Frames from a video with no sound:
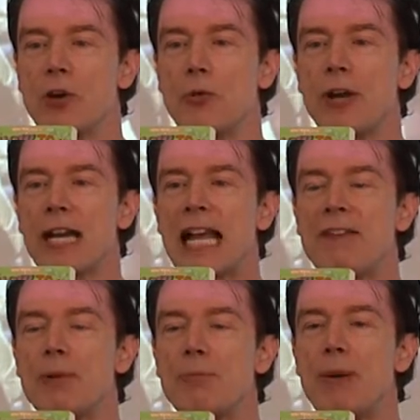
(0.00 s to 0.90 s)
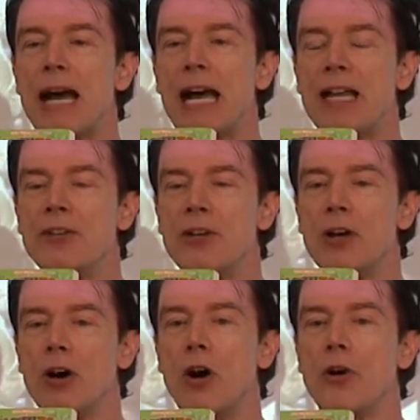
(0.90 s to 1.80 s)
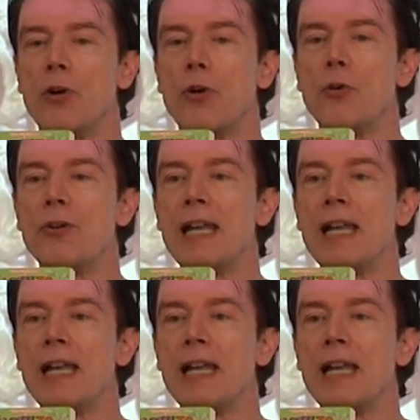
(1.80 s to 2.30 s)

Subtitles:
we're going to have a ban on all